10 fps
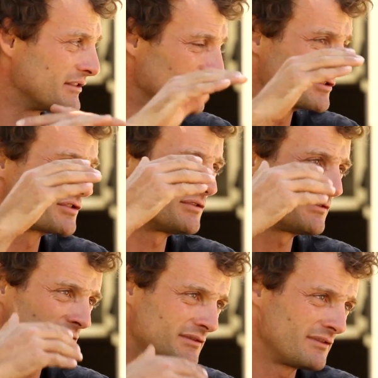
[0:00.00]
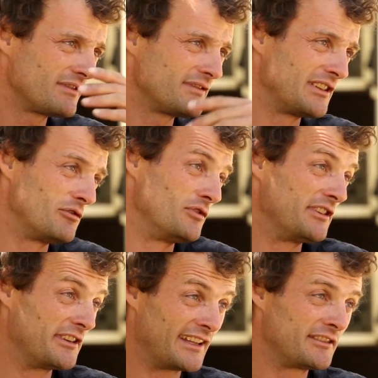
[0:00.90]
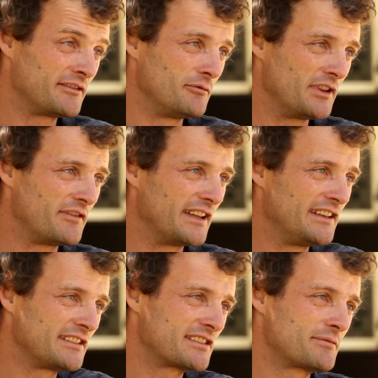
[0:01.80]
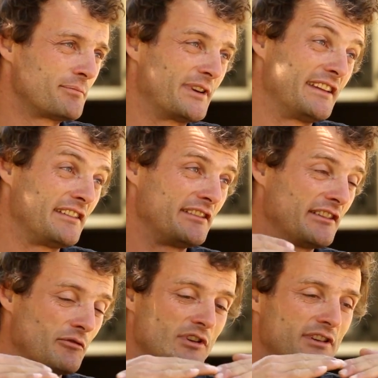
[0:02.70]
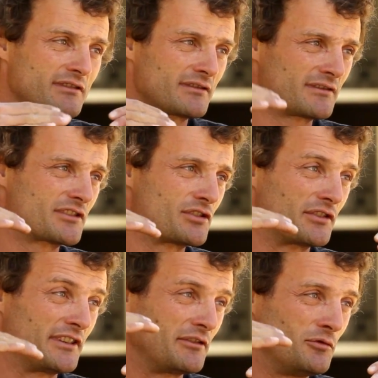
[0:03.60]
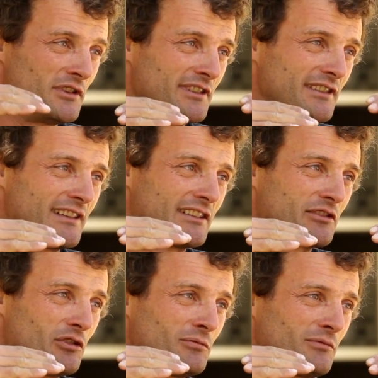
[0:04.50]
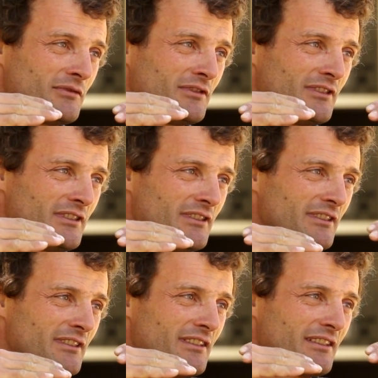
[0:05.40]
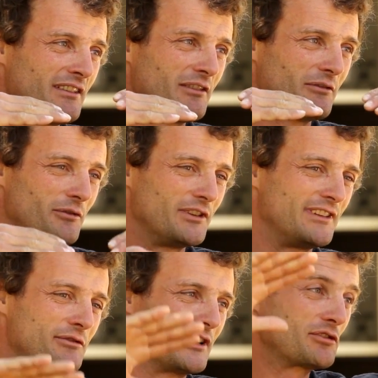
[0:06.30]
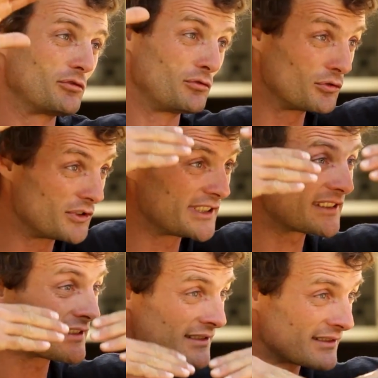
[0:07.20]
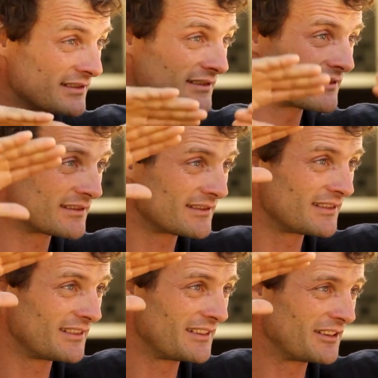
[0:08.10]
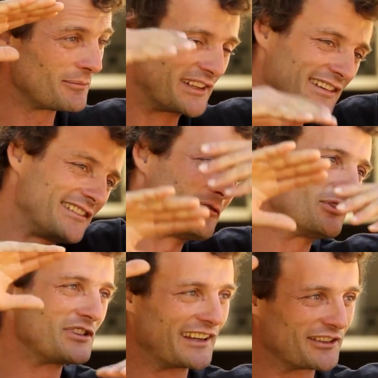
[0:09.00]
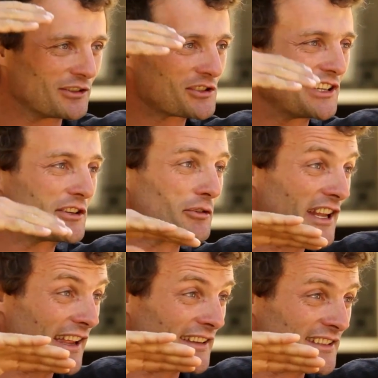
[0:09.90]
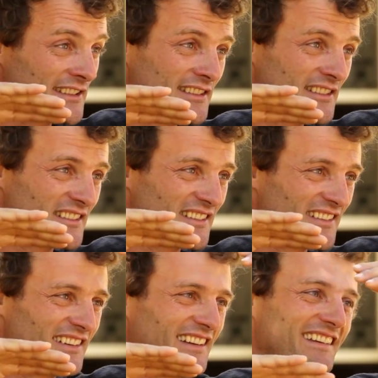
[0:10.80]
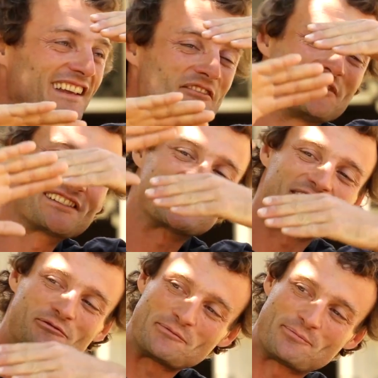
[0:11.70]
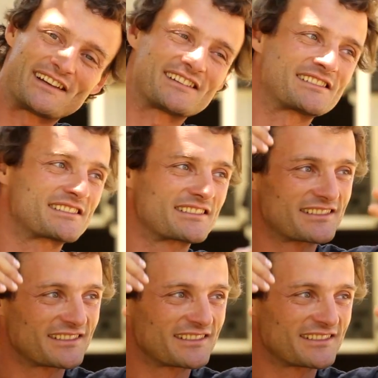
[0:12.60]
also. We get with Félix playing in the wind, soaring wind at home. We tried to do this, but then it was like not synchronized. And then we pass